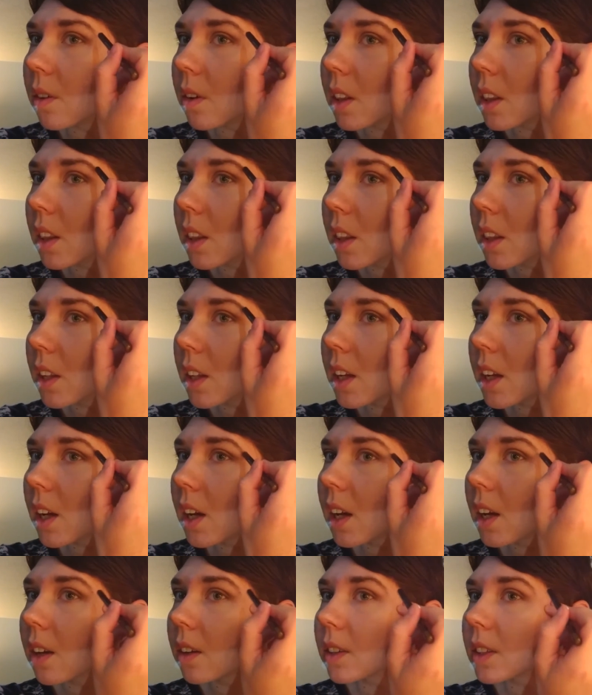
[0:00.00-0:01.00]
a
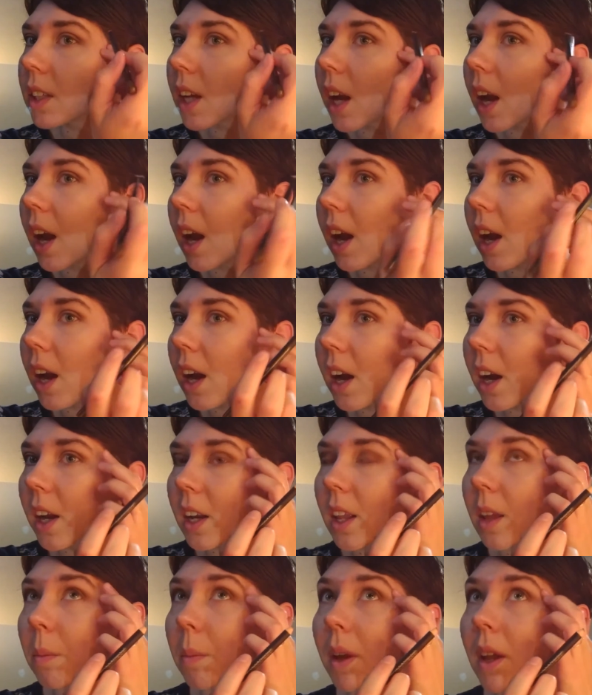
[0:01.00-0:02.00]
little
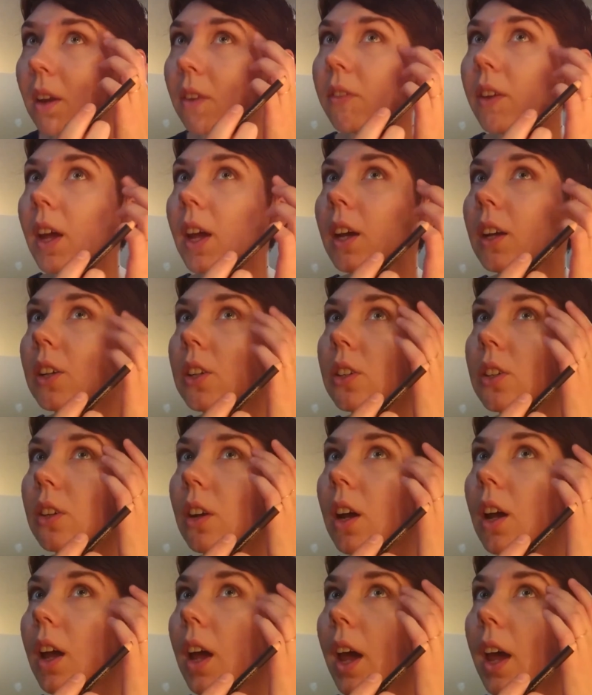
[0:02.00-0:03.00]
tiny bit of
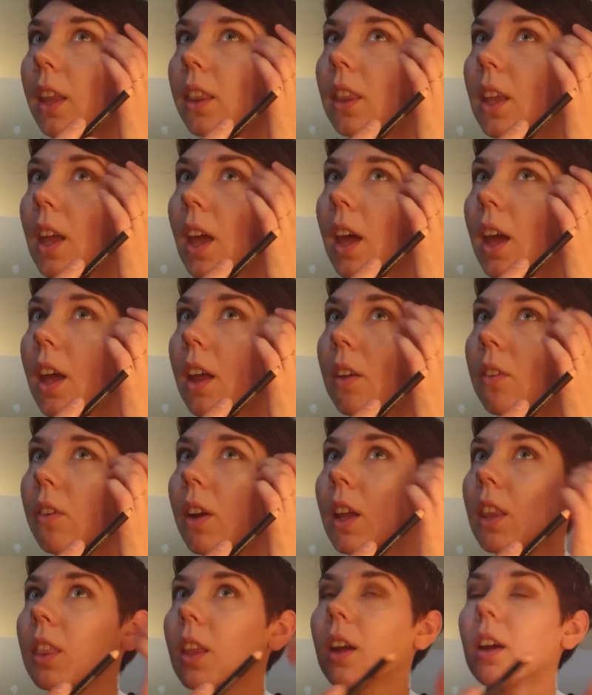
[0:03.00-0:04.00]
extra at the end
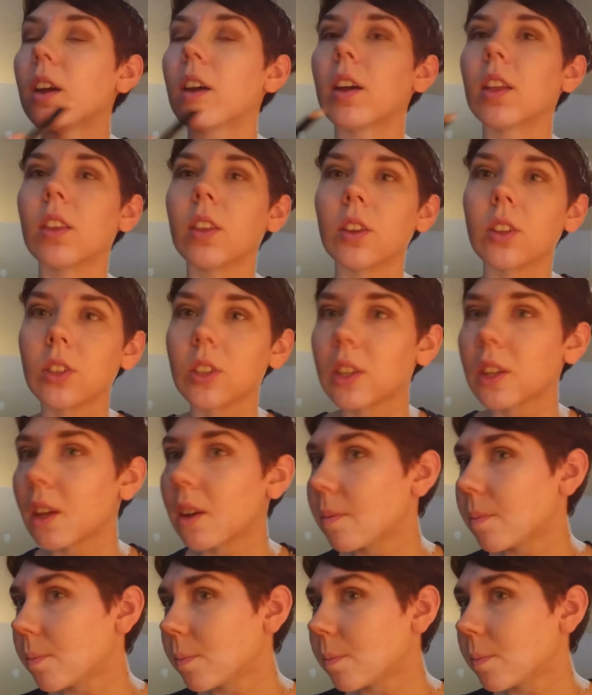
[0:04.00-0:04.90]
right there, it looks